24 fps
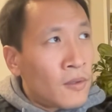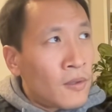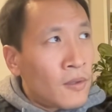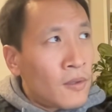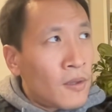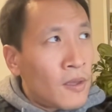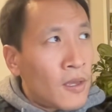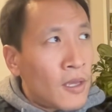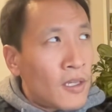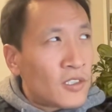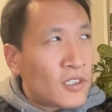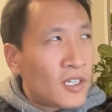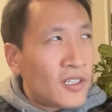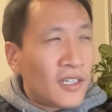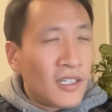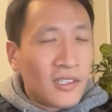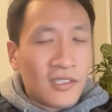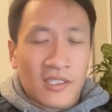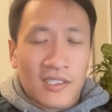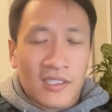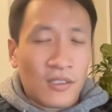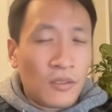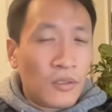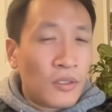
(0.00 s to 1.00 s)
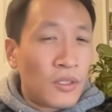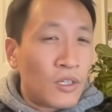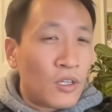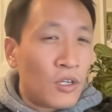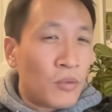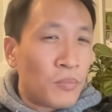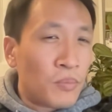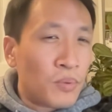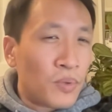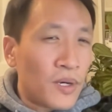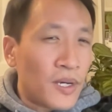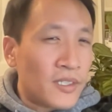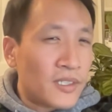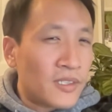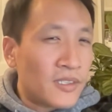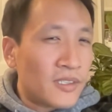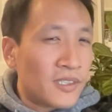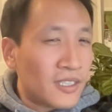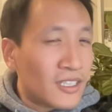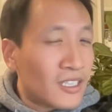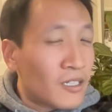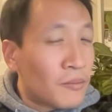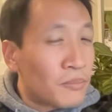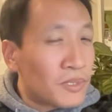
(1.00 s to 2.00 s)
it's not necessarily your presence
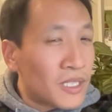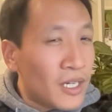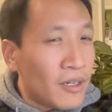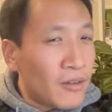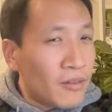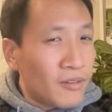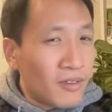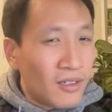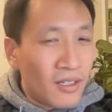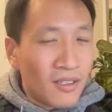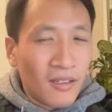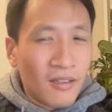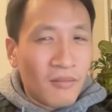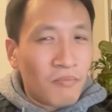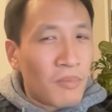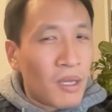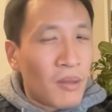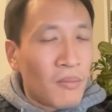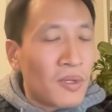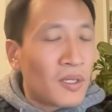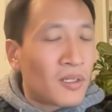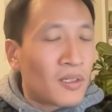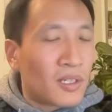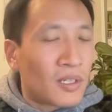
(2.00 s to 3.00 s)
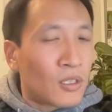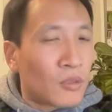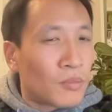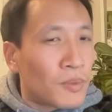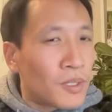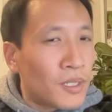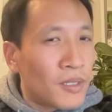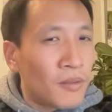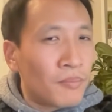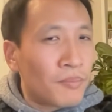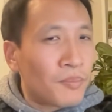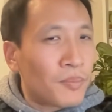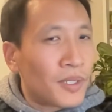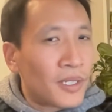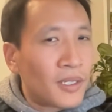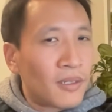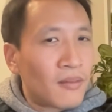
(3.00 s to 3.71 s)
that comes out. It maybe a little bit, but